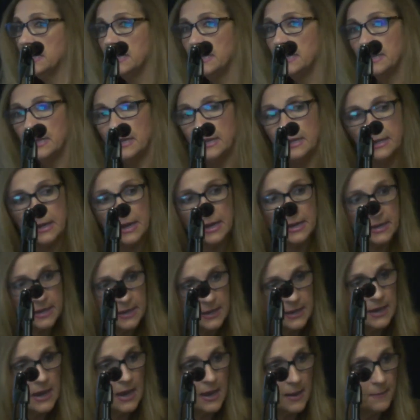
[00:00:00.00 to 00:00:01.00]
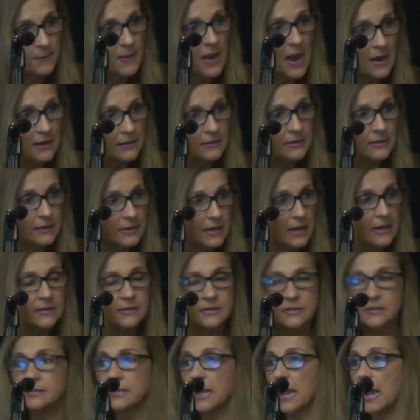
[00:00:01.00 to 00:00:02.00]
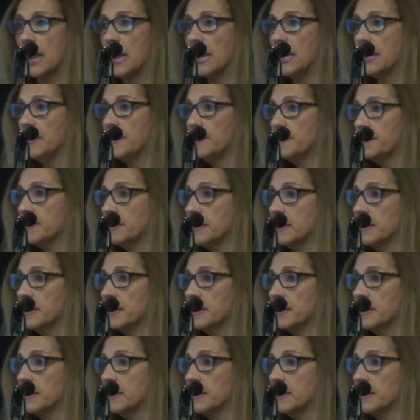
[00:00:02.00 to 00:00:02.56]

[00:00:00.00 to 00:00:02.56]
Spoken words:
and I came back the next day.